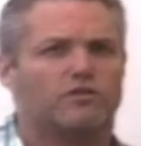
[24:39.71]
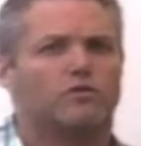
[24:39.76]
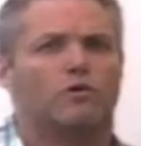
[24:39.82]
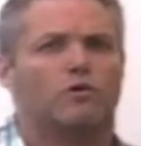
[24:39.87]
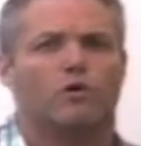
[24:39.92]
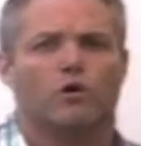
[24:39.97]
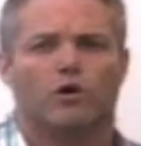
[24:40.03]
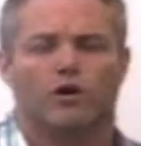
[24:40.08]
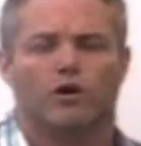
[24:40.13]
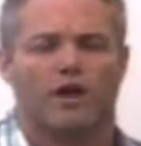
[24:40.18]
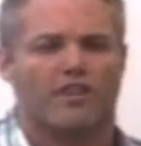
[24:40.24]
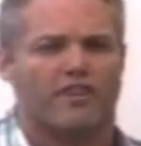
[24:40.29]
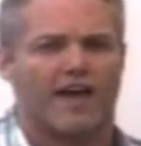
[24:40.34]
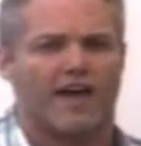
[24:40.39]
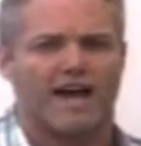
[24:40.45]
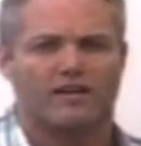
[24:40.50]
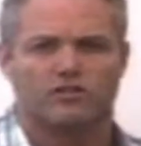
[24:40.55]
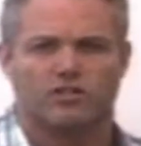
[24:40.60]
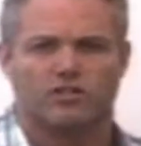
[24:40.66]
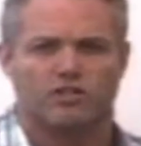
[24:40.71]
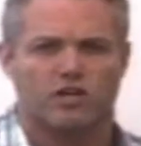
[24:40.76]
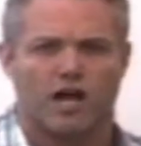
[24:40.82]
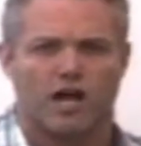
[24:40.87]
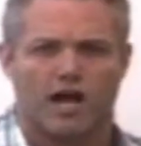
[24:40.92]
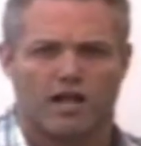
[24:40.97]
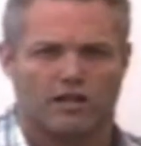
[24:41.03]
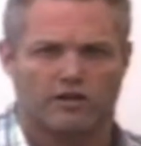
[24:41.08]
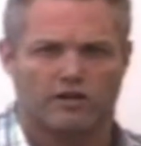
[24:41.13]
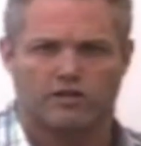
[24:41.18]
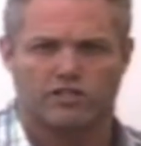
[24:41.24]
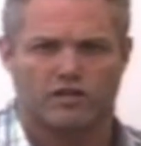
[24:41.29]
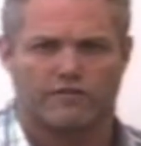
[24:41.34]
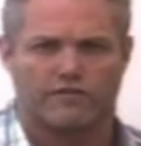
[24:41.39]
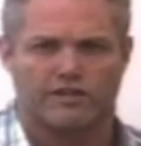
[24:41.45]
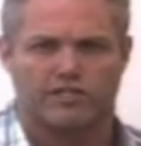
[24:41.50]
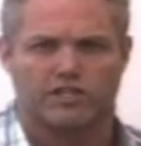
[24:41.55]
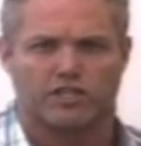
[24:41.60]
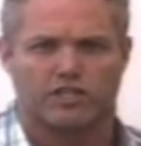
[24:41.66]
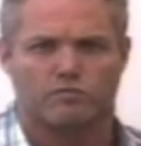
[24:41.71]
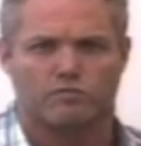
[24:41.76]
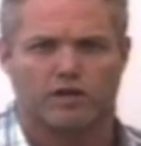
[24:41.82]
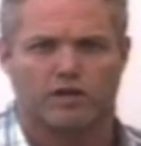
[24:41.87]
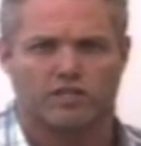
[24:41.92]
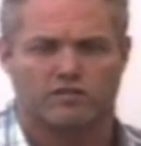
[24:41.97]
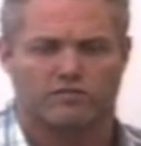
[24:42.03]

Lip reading: or $1,000 every 6 months